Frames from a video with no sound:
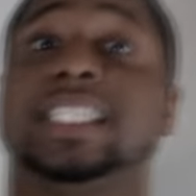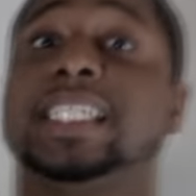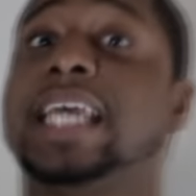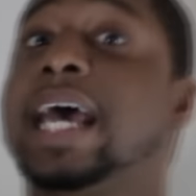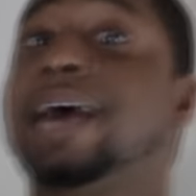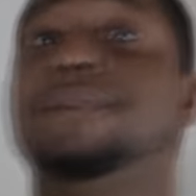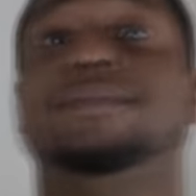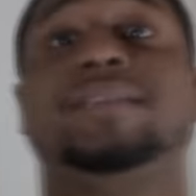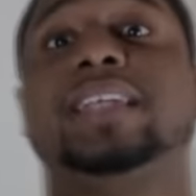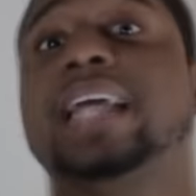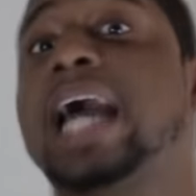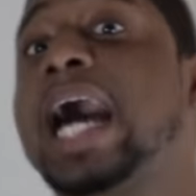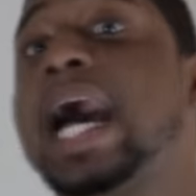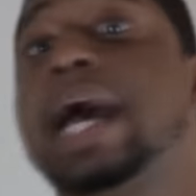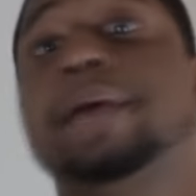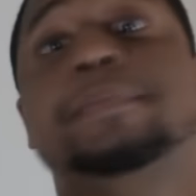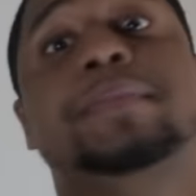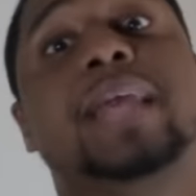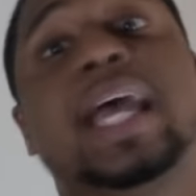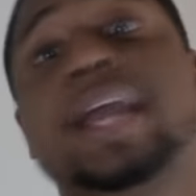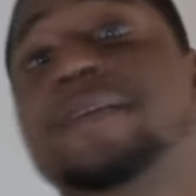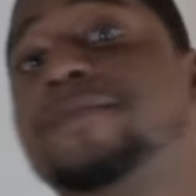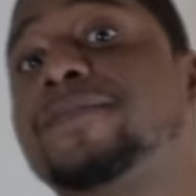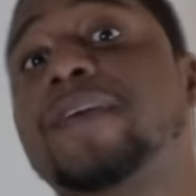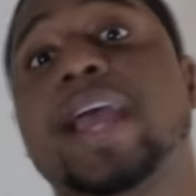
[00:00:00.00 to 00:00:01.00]
10th time
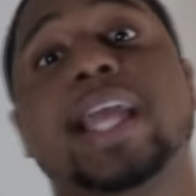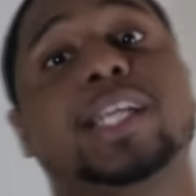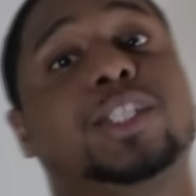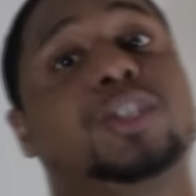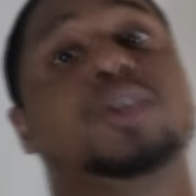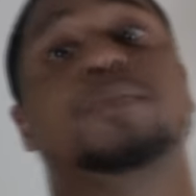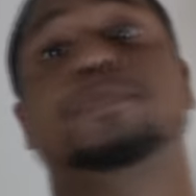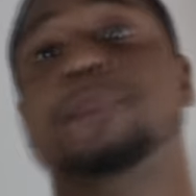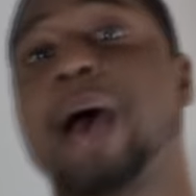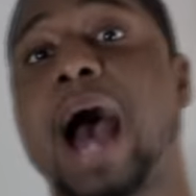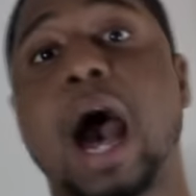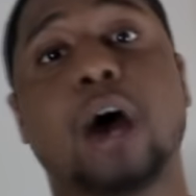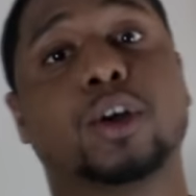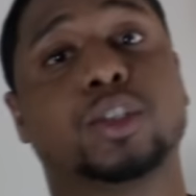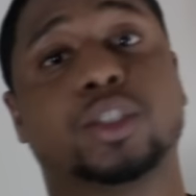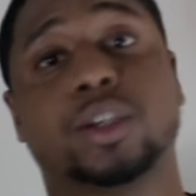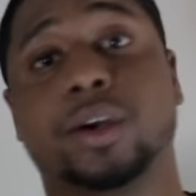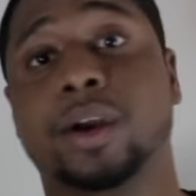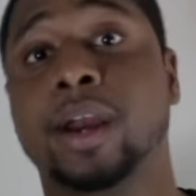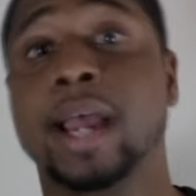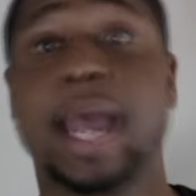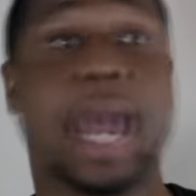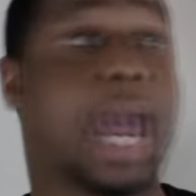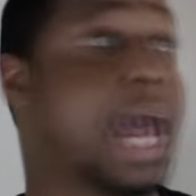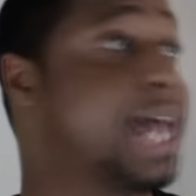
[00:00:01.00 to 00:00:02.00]
they face your
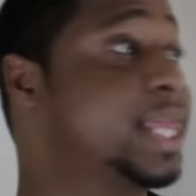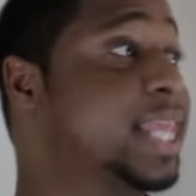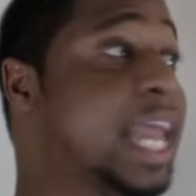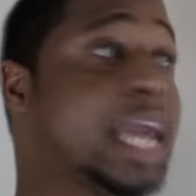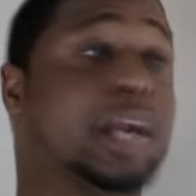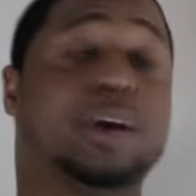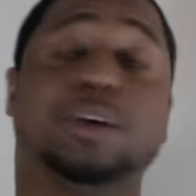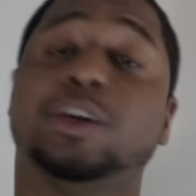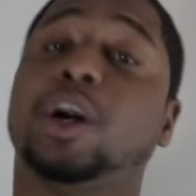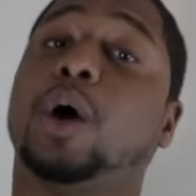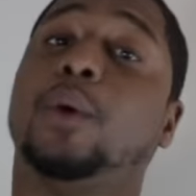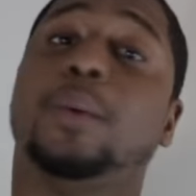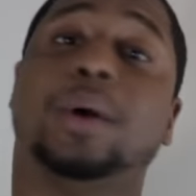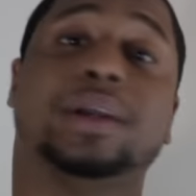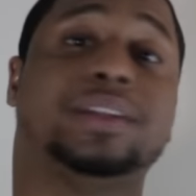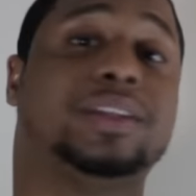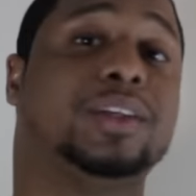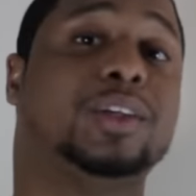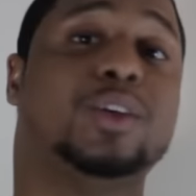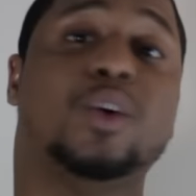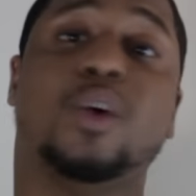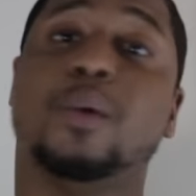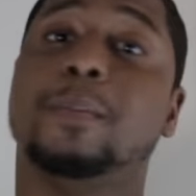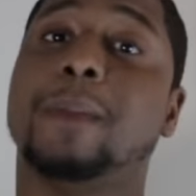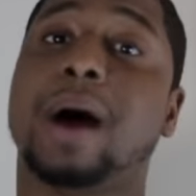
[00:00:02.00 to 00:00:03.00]
Bowser and they don't know what to
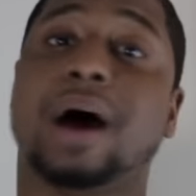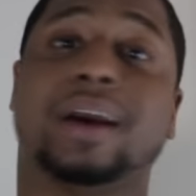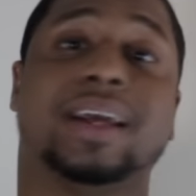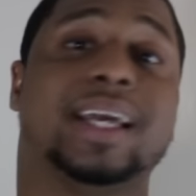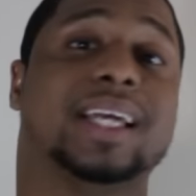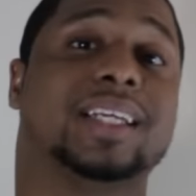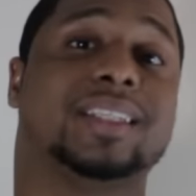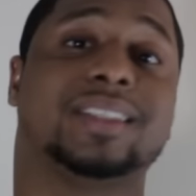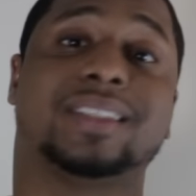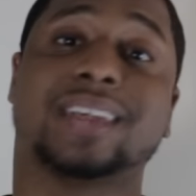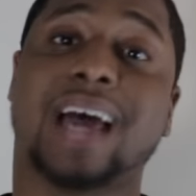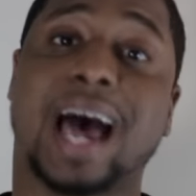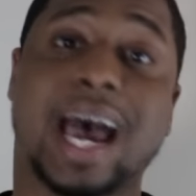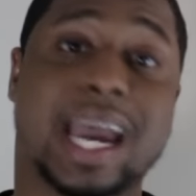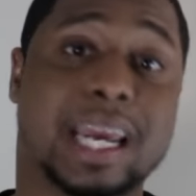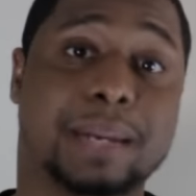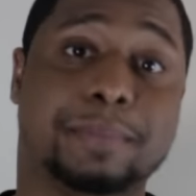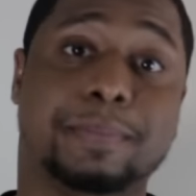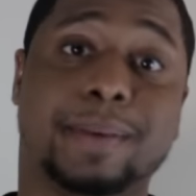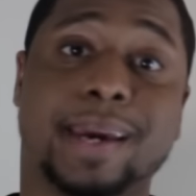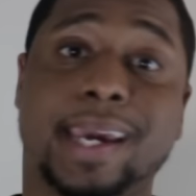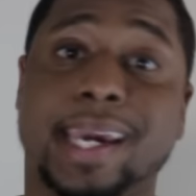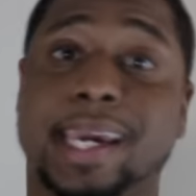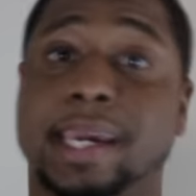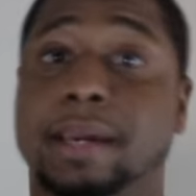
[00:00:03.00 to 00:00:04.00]
do about his
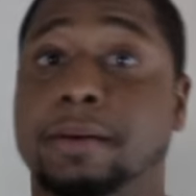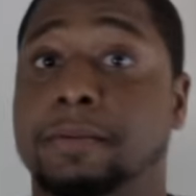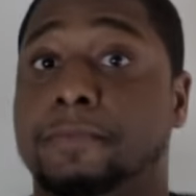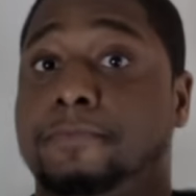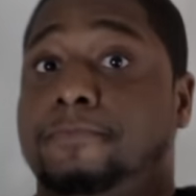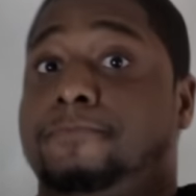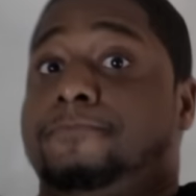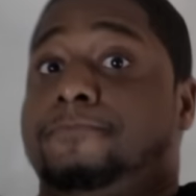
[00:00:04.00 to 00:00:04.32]
side B,